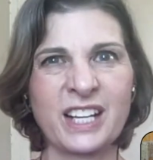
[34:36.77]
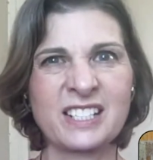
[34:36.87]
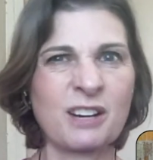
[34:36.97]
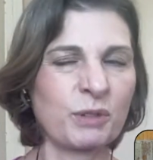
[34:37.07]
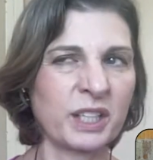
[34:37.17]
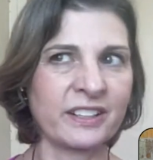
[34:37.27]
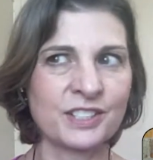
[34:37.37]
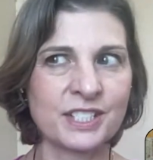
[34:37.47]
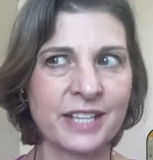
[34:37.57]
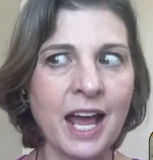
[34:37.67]
that's not really their
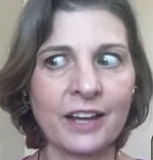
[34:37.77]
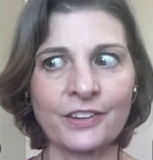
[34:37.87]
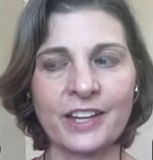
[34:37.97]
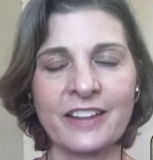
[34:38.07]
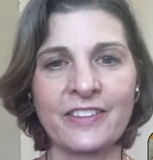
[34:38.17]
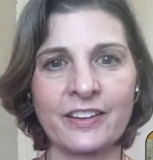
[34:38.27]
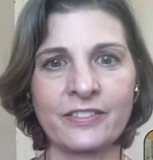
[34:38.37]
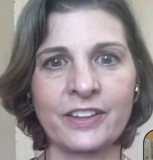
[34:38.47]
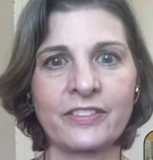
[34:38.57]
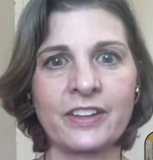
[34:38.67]
style, and
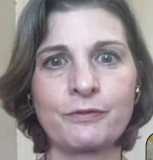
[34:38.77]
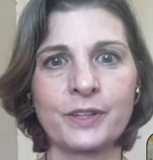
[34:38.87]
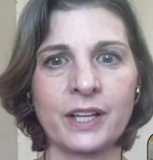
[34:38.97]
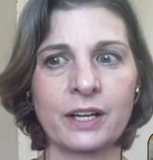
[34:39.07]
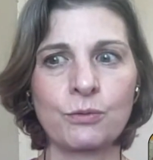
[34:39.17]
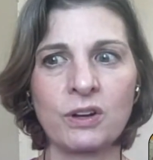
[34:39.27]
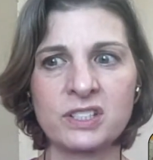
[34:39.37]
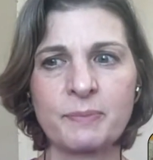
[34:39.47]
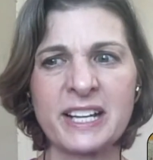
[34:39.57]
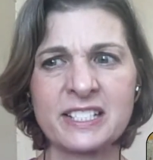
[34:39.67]
then they feel like, well,
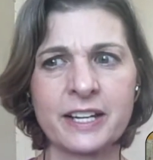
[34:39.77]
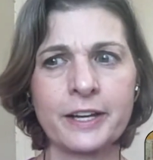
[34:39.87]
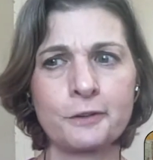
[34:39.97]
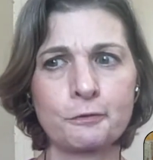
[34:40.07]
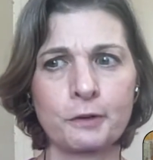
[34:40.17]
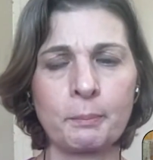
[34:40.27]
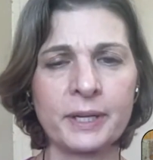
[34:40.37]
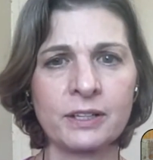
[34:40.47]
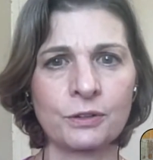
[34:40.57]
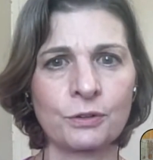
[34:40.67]
is my style
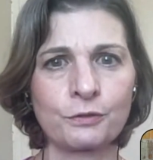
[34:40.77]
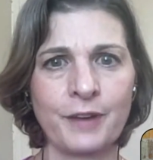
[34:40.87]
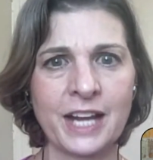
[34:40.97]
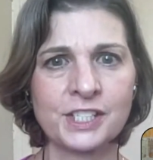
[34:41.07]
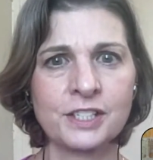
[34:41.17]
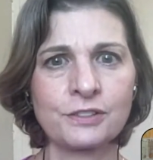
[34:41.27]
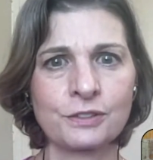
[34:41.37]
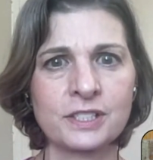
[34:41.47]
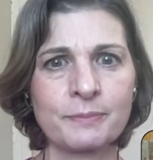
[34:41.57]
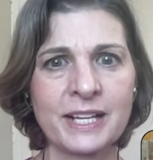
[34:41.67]
frumpy or old fashioned,
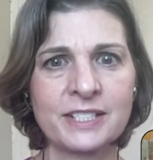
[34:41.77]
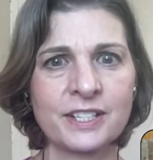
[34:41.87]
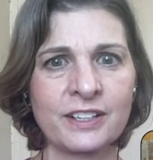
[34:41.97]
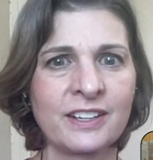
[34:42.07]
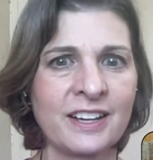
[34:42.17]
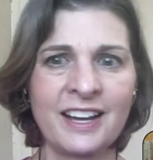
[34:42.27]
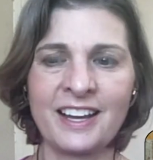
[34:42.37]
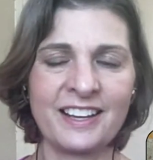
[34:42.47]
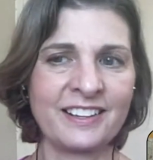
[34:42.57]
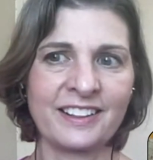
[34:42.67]
or is my style?
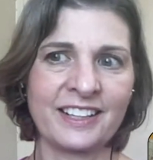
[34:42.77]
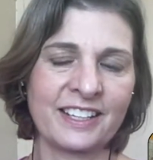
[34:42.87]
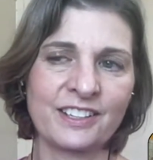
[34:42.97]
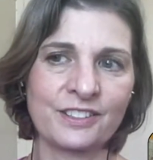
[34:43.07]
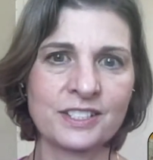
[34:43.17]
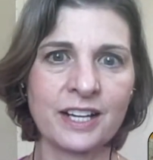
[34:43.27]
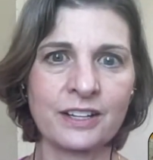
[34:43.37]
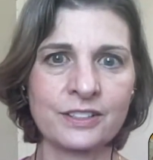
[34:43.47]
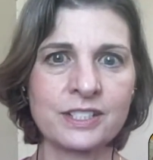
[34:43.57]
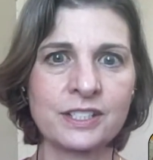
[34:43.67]
And I think your
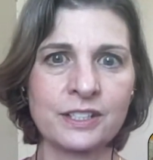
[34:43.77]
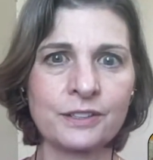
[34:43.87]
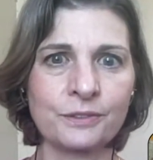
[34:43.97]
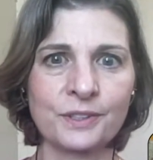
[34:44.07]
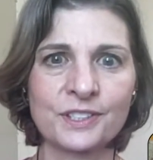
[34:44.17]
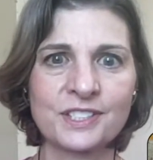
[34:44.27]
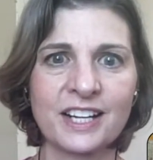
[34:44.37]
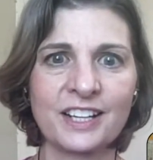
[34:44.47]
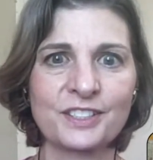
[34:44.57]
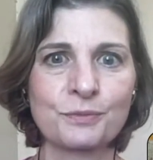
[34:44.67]
style is you. Your
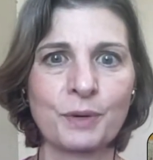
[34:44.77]
style is